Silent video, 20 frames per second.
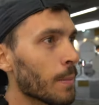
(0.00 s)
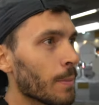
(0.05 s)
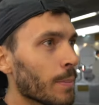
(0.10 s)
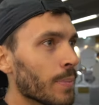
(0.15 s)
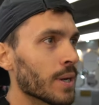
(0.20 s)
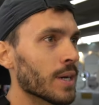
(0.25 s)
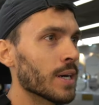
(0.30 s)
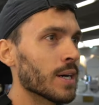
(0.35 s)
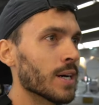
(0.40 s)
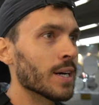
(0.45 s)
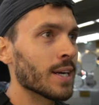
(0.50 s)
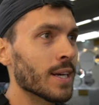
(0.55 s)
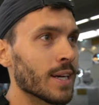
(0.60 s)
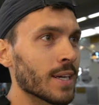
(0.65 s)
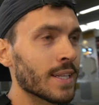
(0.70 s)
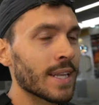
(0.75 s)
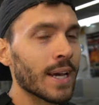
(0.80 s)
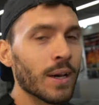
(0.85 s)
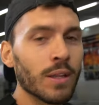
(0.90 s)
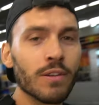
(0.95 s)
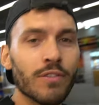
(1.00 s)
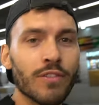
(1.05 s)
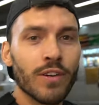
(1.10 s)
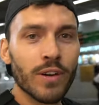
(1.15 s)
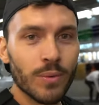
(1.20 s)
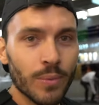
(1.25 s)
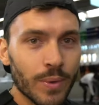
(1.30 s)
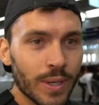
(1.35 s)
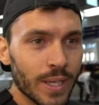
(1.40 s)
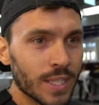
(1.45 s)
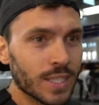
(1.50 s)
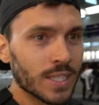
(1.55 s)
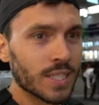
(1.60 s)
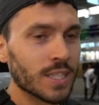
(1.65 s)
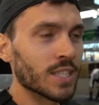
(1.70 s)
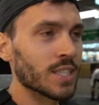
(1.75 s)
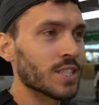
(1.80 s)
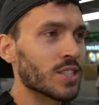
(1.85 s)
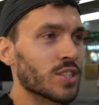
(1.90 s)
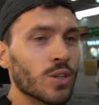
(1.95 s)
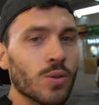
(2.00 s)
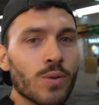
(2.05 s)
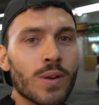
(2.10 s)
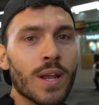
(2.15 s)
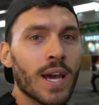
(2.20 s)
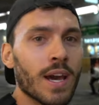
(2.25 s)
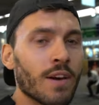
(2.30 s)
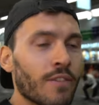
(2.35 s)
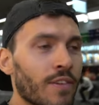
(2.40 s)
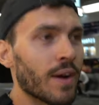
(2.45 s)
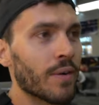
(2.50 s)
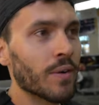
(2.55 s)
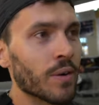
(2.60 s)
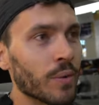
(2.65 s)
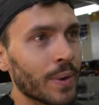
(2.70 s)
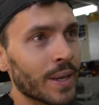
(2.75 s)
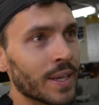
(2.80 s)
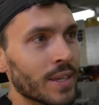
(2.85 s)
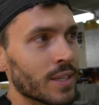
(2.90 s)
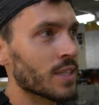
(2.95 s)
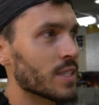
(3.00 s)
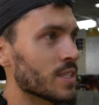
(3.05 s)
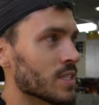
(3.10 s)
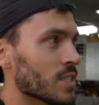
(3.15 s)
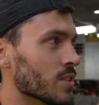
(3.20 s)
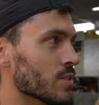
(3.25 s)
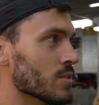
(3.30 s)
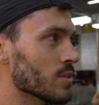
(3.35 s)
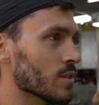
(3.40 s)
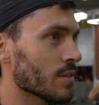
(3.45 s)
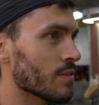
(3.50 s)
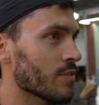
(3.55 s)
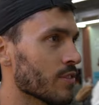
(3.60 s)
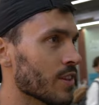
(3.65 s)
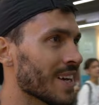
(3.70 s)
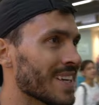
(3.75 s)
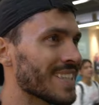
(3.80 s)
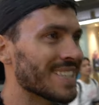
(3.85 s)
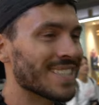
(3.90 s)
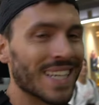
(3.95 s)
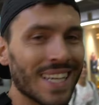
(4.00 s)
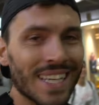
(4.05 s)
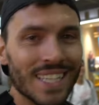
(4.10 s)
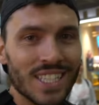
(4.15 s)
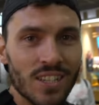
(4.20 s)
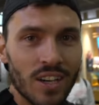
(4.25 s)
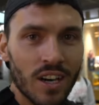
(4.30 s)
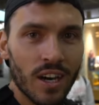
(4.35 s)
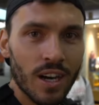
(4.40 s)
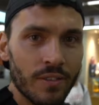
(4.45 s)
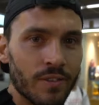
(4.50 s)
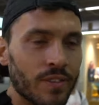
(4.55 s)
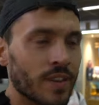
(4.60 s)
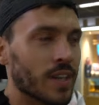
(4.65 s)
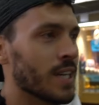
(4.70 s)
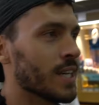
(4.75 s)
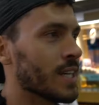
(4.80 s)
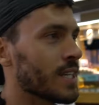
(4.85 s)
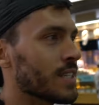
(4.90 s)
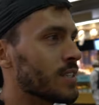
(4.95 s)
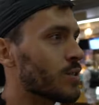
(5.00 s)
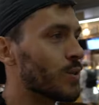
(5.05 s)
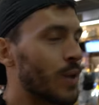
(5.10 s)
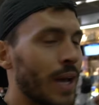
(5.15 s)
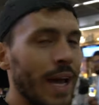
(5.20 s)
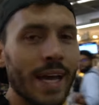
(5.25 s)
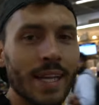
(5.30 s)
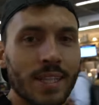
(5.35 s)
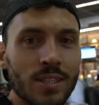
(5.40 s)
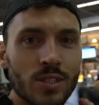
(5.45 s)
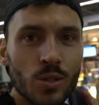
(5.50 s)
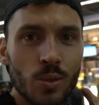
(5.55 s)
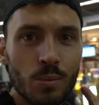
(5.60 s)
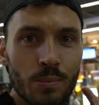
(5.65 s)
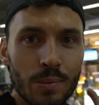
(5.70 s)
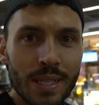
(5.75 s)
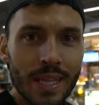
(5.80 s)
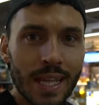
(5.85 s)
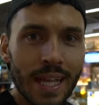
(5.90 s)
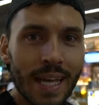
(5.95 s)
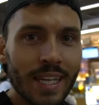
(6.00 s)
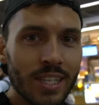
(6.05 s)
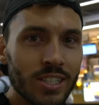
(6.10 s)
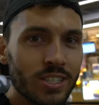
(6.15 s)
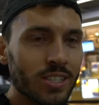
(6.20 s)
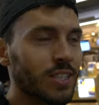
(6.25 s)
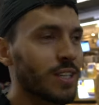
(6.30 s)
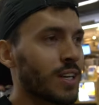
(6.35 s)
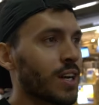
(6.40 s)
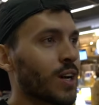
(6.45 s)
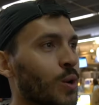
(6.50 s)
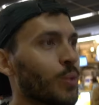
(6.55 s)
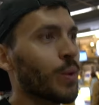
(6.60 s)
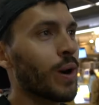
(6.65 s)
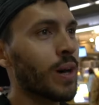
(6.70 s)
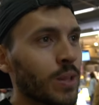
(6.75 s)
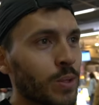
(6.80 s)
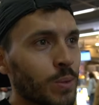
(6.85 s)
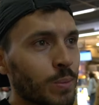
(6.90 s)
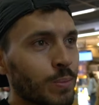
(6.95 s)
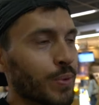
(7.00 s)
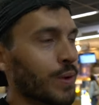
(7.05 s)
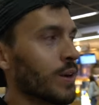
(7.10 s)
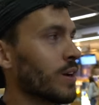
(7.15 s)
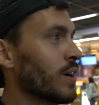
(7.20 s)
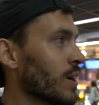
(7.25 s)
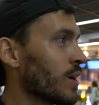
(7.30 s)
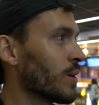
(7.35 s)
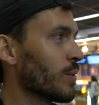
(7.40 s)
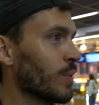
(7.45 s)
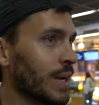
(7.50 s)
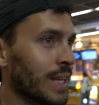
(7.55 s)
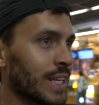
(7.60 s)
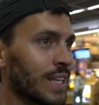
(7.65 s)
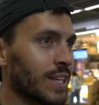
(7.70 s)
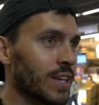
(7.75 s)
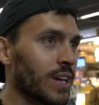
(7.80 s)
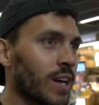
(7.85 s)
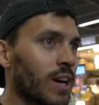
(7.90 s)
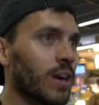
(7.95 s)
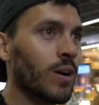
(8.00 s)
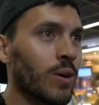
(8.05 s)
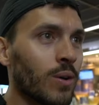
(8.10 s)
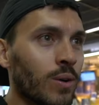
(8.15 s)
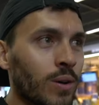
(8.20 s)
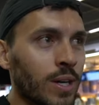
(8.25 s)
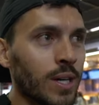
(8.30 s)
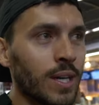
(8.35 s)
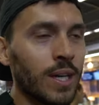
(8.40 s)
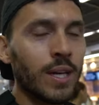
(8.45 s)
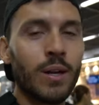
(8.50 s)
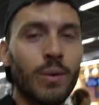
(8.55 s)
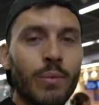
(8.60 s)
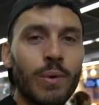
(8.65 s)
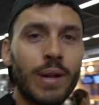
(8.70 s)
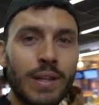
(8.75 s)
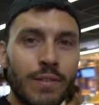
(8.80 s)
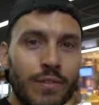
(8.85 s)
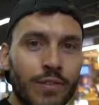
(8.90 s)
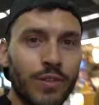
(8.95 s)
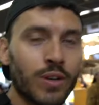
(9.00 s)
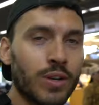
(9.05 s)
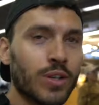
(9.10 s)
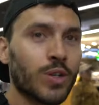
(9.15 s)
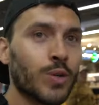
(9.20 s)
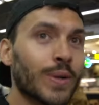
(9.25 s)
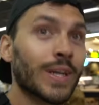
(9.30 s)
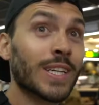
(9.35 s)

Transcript: But uh, now the fun waits. The two and a half hour wait until the flight takes off to head to Malaysia, Kuala Lumpur, ready to go, ready for a new